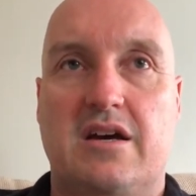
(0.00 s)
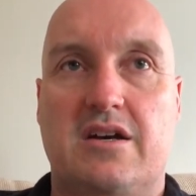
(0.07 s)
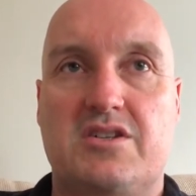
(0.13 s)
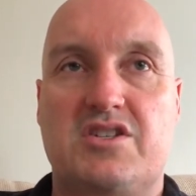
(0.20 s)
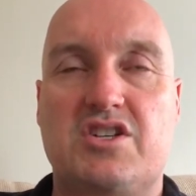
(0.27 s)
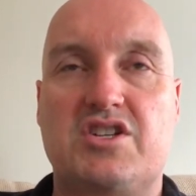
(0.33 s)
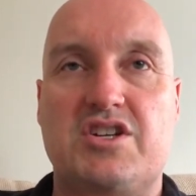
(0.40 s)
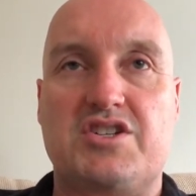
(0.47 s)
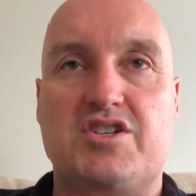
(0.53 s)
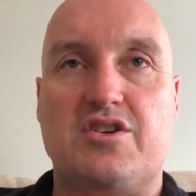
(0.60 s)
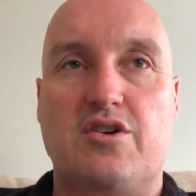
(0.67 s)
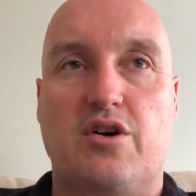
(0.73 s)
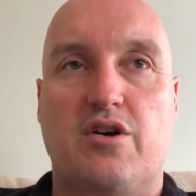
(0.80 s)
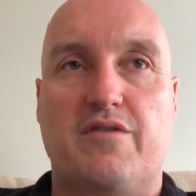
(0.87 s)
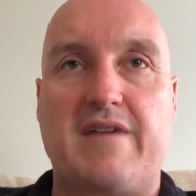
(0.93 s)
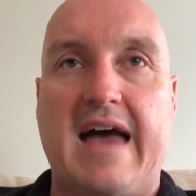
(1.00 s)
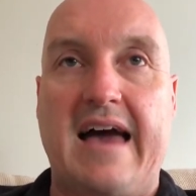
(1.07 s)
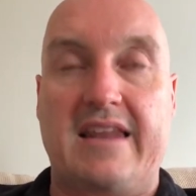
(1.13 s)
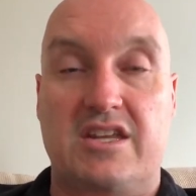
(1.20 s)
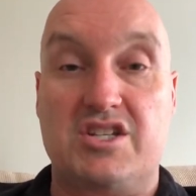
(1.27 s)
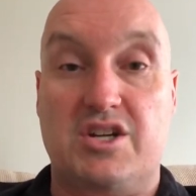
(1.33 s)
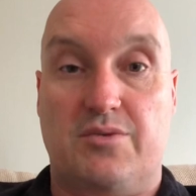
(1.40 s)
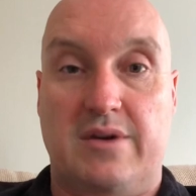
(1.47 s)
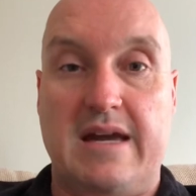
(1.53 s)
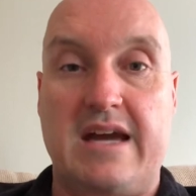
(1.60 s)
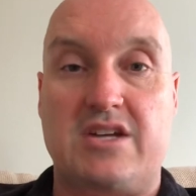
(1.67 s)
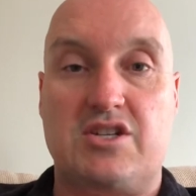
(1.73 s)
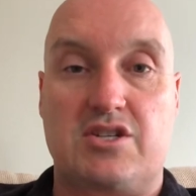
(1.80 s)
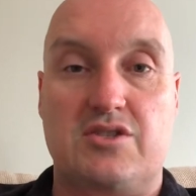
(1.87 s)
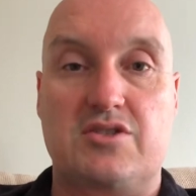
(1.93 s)
suggestion of allergy
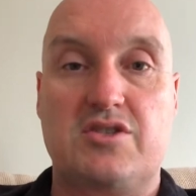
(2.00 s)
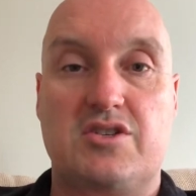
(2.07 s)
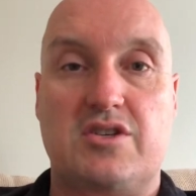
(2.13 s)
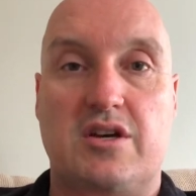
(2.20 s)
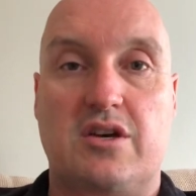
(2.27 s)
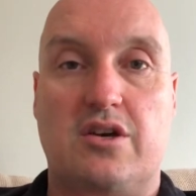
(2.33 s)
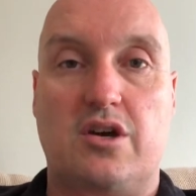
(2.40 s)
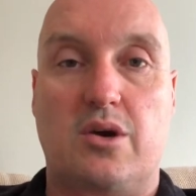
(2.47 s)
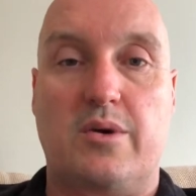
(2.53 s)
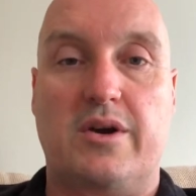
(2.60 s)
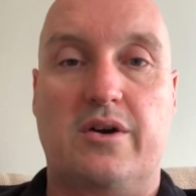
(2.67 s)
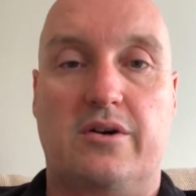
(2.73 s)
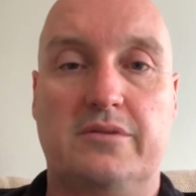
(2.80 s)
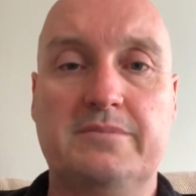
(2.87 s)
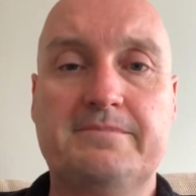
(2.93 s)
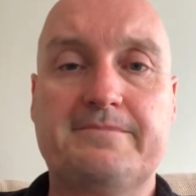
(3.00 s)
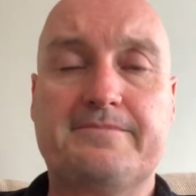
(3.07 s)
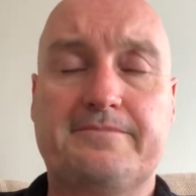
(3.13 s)
reactions going on.